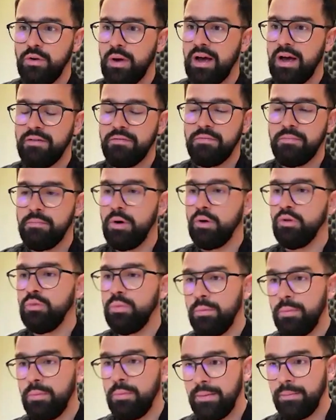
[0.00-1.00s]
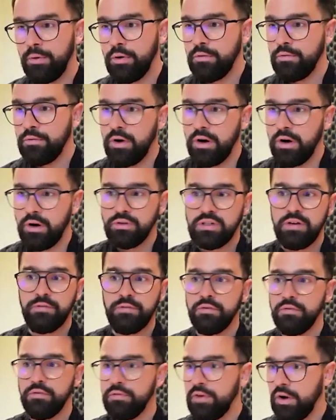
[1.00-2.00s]
you have multiple buyer profiles,
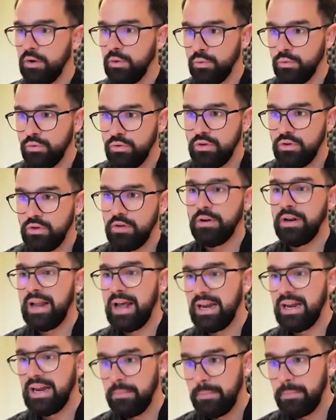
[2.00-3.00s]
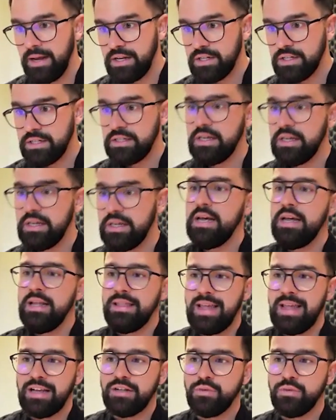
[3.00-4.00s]
different funnels, different landing pages,
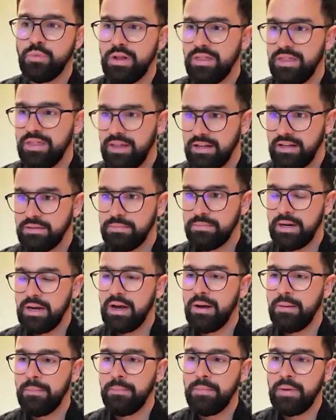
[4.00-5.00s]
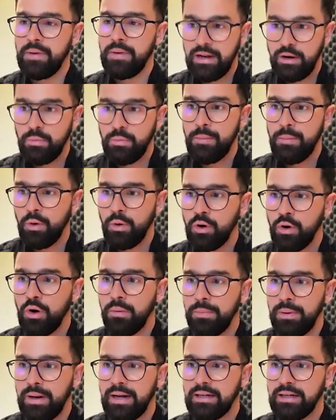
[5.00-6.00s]
that's when things become a little bit more
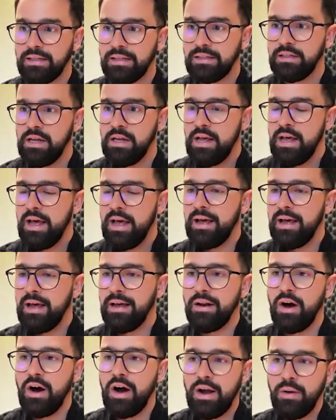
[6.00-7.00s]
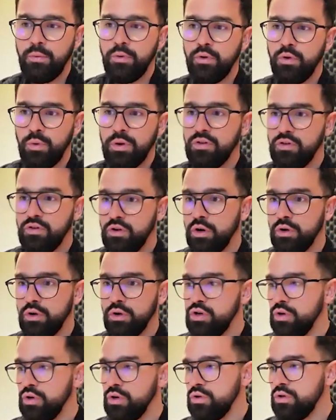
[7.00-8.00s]
complex. And I would always,
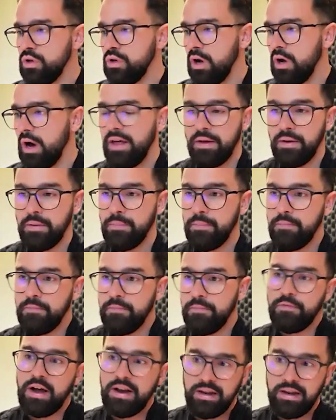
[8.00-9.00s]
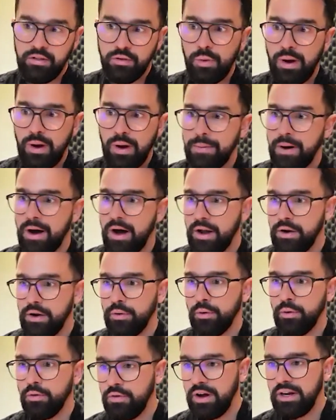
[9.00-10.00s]
choose to either finding the right partner
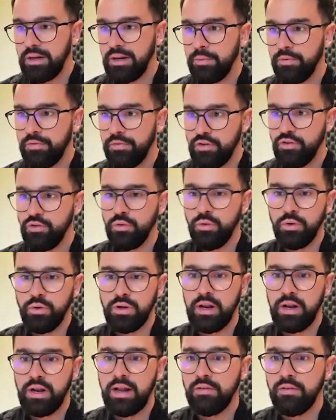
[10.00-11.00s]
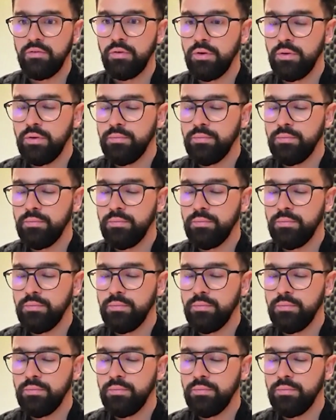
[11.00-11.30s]
or finding a professional who can handle it.